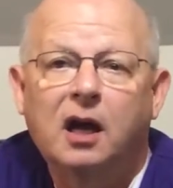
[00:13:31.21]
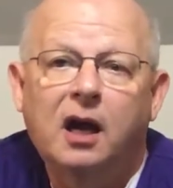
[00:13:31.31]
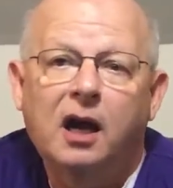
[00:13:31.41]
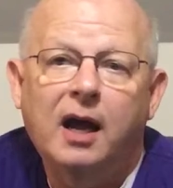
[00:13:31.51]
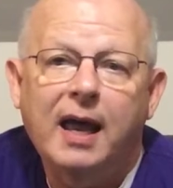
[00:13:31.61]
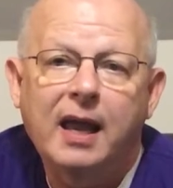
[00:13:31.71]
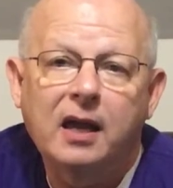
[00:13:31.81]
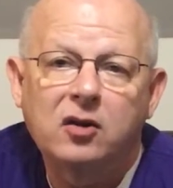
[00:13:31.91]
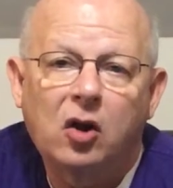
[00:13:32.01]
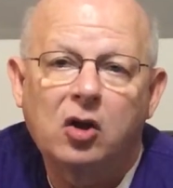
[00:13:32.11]

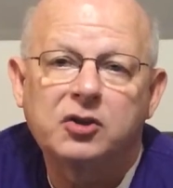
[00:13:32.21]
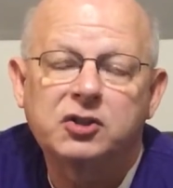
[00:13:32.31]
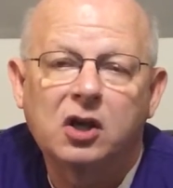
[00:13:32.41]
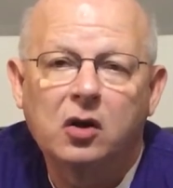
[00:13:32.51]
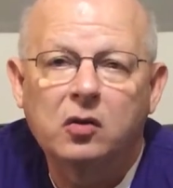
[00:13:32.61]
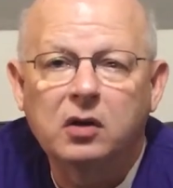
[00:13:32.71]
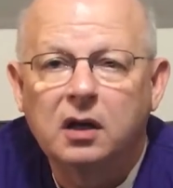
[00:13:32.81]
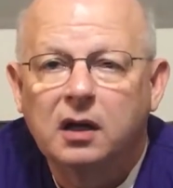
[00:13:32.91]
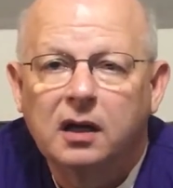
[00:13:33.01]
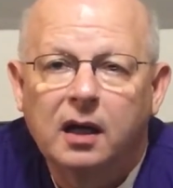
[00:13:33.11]
and also
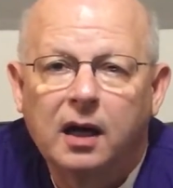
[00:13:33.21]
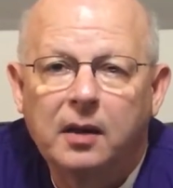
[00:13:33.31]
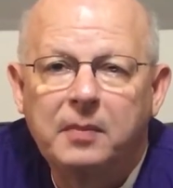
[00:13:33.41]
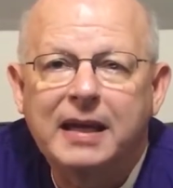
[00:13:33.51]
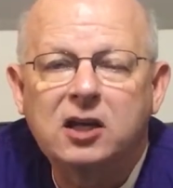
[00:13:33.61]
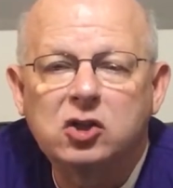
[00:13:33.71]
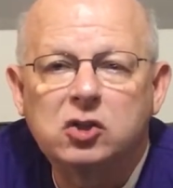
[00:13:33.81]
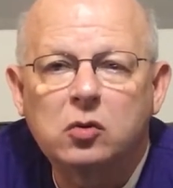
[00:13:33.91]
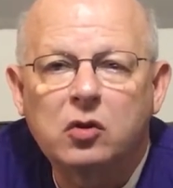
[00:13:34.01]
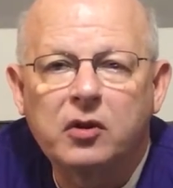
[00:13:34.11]
making
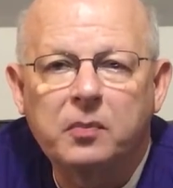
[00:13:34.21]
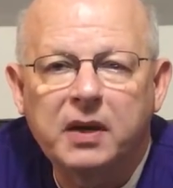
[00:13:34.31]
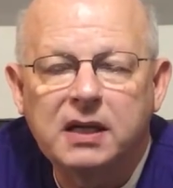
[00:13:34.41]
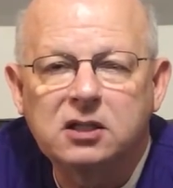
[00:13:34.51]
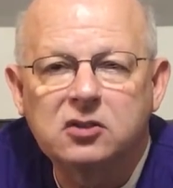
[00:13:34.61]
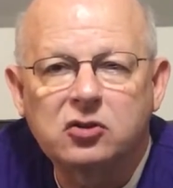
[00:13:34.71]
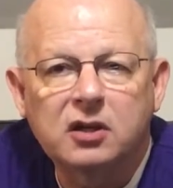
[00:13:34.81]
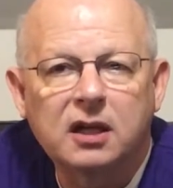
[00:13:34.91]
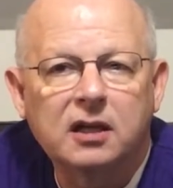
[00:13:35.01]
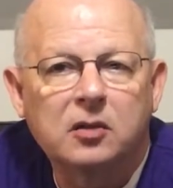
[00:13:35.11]
sure that patients are
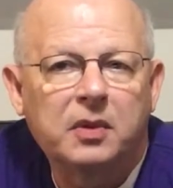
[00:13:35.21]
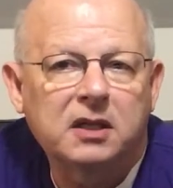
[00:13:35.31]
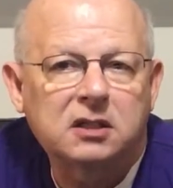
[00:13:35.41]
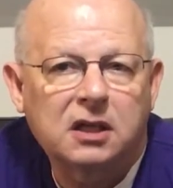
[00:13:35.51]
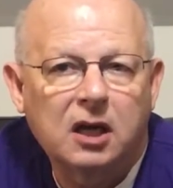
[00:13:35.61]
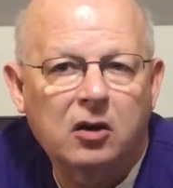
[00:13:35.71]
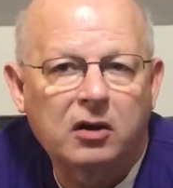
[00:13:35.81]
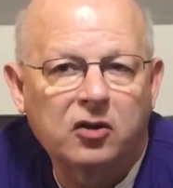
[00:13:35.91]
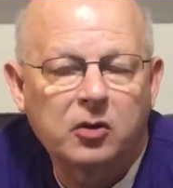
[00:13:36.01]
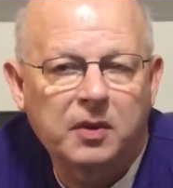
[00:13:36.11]
getting the best
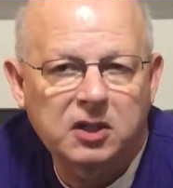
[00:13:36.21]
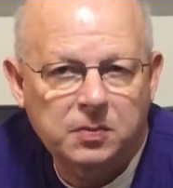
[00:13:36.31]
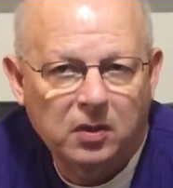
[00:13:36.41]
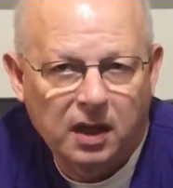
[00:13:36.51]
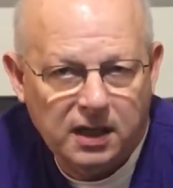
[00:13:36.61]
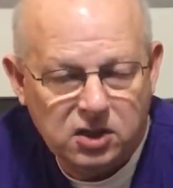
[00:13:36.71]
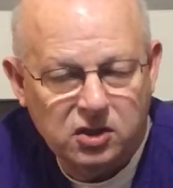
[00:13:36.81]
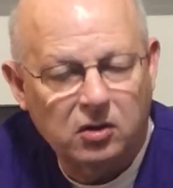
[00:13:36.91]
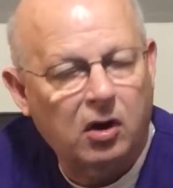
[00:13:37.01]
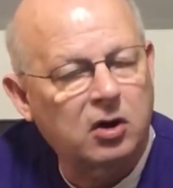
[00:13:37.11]
care in the best place.
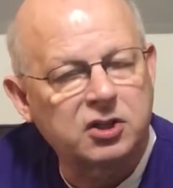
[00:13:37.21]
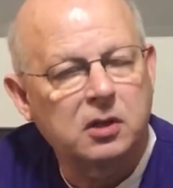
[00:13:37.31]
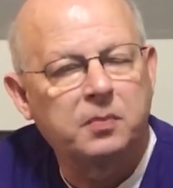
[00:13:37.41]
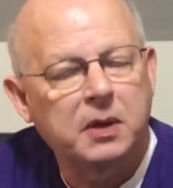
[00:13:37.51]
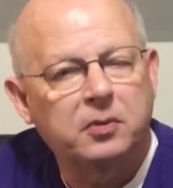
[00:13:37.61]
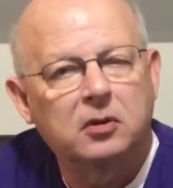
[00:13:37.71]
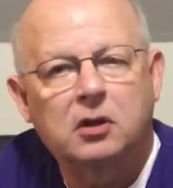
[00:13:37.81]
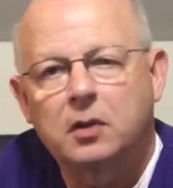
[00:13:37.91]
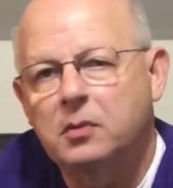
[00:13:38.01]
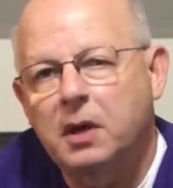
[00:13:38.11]
There are some people who
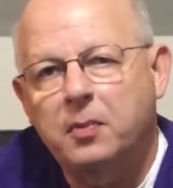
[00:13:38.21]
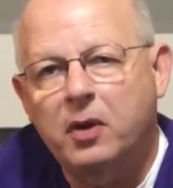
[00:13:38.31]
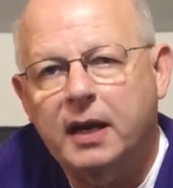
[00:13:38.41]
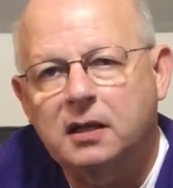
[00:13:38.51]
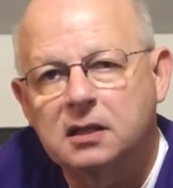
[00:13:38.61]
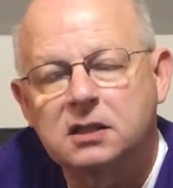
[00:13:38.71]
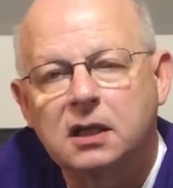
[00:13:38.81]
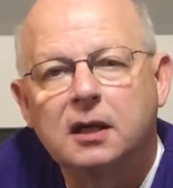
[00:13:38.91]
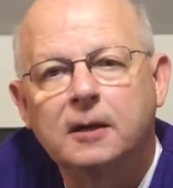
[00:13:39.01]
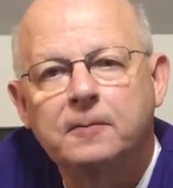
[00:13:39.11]
come to my practice
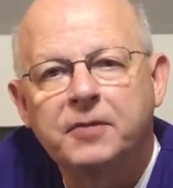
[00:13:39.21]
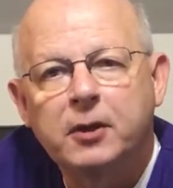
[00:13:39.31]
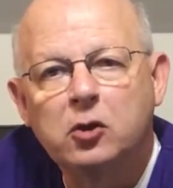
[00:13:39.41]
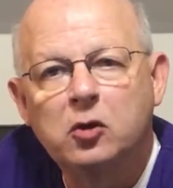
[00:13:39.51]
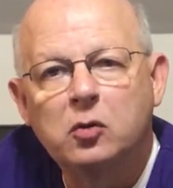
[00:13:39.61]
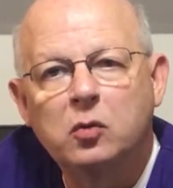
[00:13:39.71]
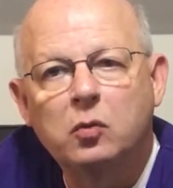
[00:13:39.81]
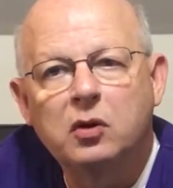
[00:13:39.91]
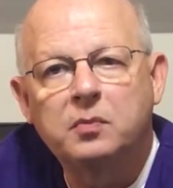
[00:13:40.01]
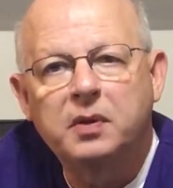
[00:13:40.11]
who
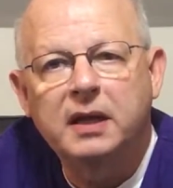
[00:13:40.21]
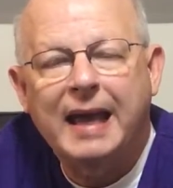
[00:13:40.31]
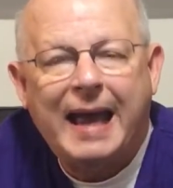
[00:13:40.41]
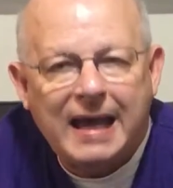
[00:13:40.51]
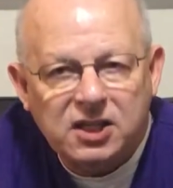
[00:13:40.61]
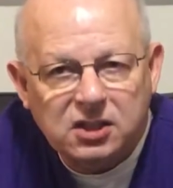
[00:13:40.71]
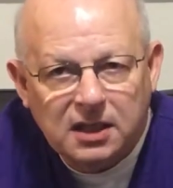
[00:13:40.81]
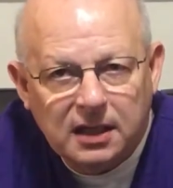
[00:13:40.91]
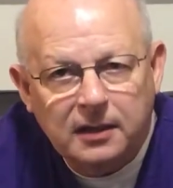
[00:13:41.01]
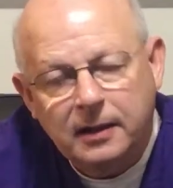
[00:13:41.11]
would be
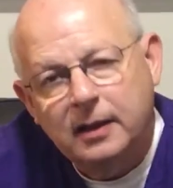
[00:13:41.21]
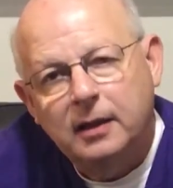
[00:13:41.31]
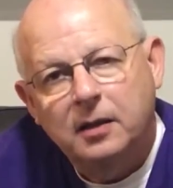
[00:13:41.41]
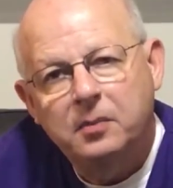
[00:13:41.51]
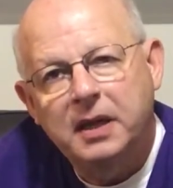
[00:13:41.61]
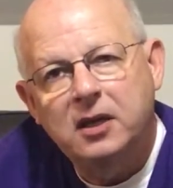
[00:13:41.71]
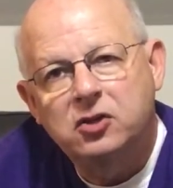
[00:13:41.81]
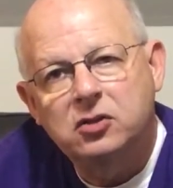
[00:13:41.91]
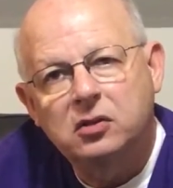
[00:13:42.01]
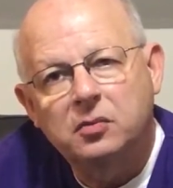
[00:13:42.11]
asking me
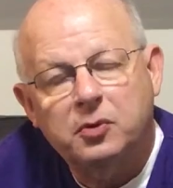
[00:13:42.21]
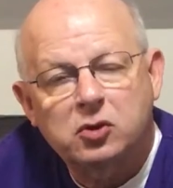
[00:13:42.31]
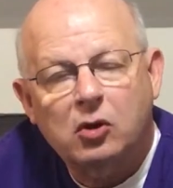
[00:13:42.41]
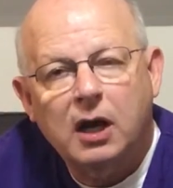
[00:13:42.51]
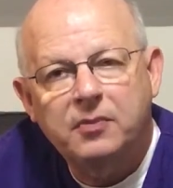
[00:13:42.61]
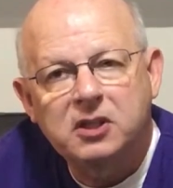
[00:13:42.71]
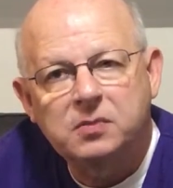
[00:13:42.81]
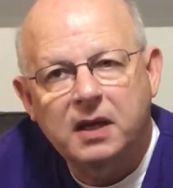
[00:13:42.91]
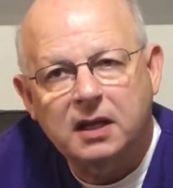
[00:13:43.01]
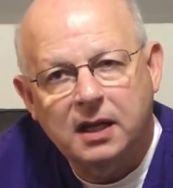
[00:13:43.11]
to prescribe
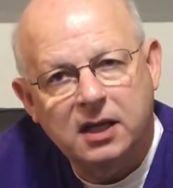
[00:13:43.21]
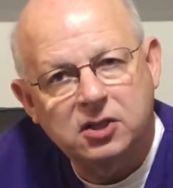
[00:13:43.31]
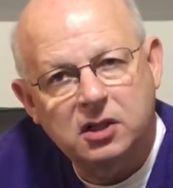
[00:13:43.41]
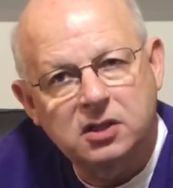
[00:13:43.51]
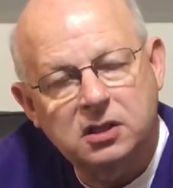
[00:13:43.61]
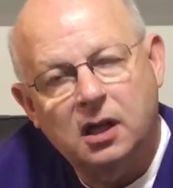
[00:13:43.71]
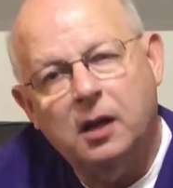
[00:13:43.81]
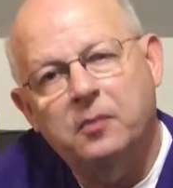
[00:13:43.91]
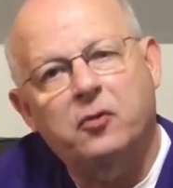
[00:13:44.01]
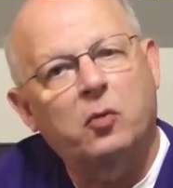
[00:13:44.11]
these medications
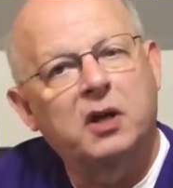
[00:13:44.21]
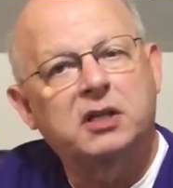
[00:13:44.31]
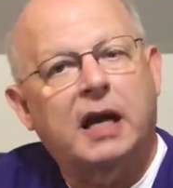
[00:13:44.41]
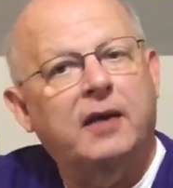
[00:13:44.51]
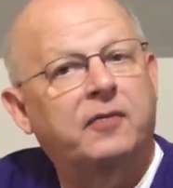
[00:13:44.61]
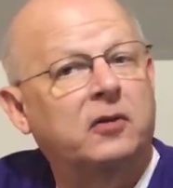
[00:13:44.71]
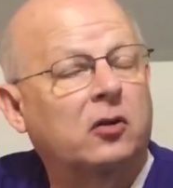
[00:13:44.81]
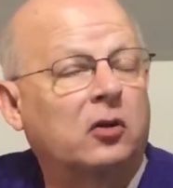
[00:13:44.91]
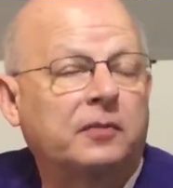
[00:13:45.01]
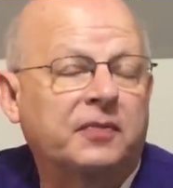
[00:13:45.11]
for which I
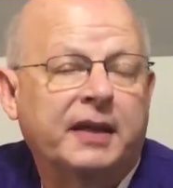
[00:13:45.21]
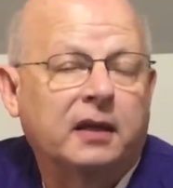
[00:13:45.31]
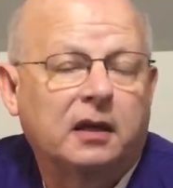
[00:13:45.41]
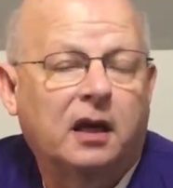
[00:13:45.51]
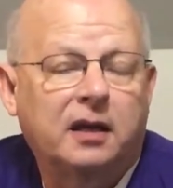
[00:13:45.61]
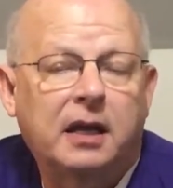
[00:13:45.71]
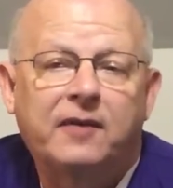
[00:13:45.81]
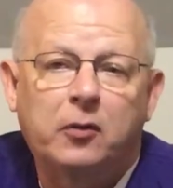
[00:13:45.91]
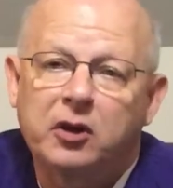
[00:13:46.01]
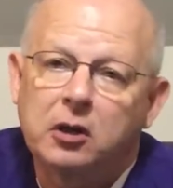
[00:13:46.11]
feel
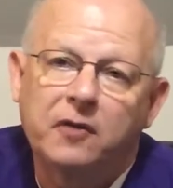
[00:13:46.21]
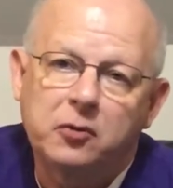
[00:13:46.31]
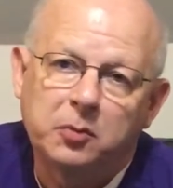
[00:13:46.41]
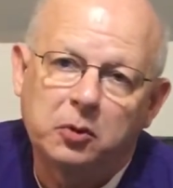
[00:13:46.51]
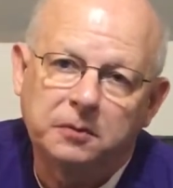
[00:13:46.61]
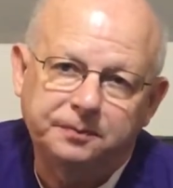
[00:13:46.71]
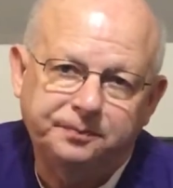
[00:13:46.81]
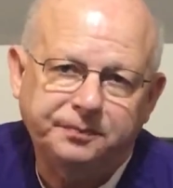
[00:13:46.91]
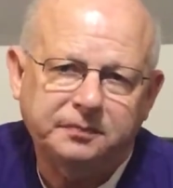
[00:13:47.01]
not very comfortable.